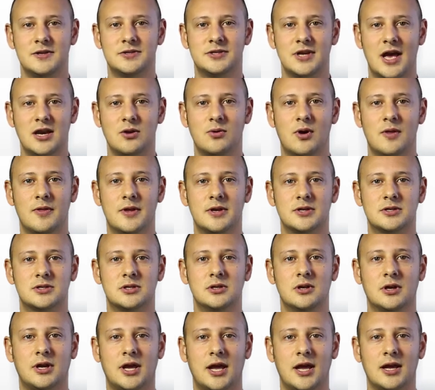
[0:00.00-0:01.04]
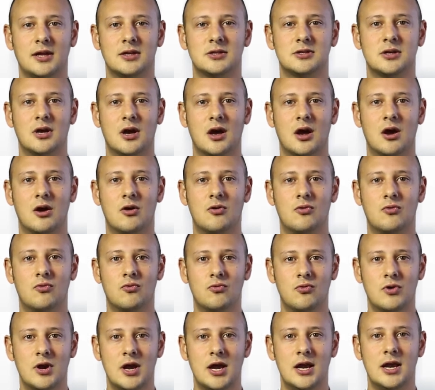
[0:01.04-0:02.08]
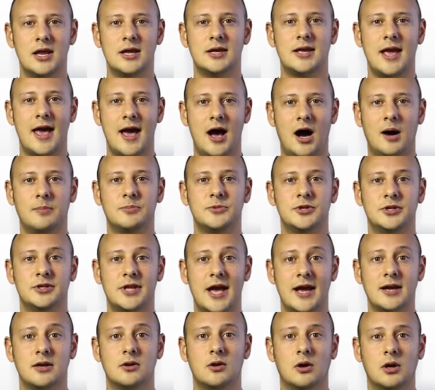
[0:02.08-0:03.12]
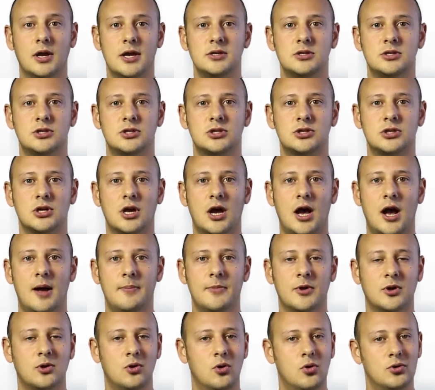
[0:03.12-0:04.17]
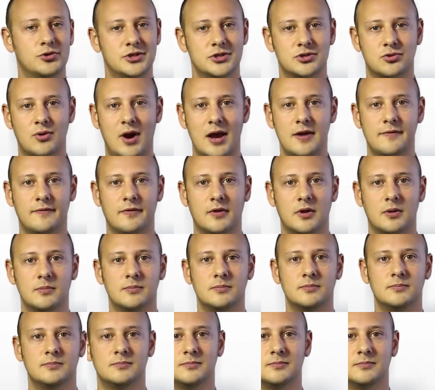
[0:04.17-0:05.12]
So anyone that's looking to really get up to date knowledge, the course is great for them.